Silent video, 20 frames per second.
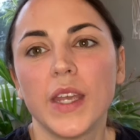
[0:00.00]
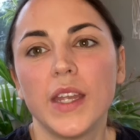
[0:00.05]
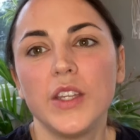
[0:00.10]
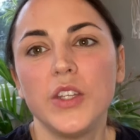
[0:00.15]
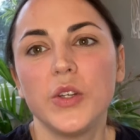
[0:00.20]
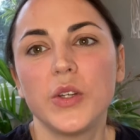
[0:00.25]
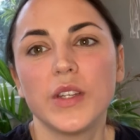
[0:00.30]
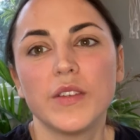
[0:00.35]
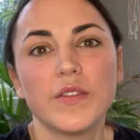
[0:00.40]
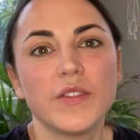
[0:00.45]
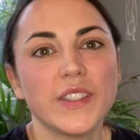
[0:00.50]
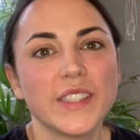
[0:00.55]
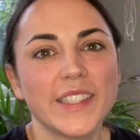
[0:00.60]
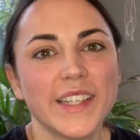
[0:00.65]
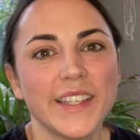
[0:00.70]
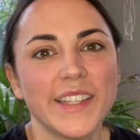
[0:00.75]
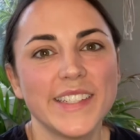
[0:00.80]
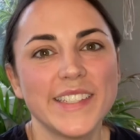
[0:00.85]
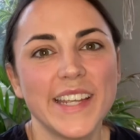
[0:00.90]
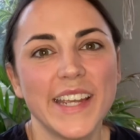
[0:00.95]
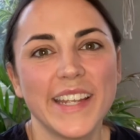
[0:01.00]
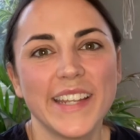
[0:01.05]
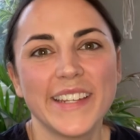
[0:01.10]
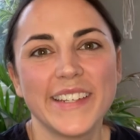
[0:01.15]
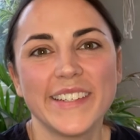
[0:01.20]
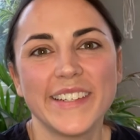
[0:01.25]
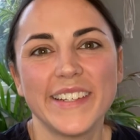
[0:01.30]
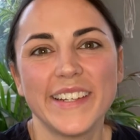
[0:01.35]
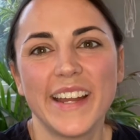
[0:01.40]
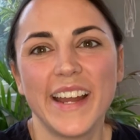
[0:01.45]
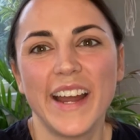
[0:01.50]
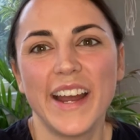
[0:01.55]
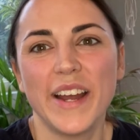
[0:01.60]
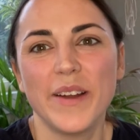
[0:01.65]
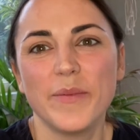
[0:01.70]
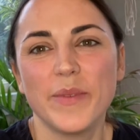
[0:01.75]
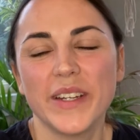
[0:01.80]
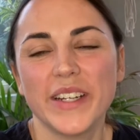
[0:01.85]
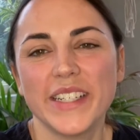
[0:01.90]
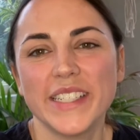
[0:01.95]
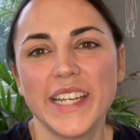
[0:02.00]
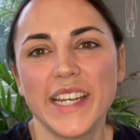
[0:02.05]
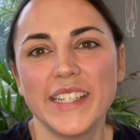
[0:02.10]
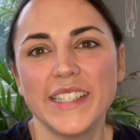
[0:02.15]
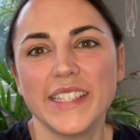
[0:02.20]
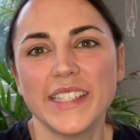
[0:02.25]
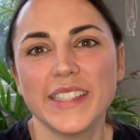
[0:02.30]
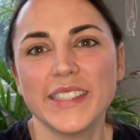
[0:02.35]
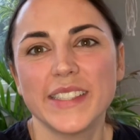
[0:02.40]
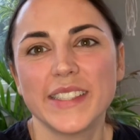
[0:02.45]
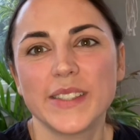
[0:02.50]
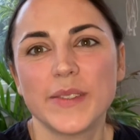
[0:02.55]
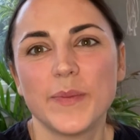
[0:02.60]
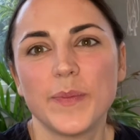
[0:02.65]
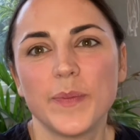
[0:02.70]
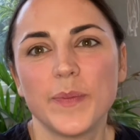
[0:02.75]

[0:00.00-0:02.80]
You can facilitate their attendance.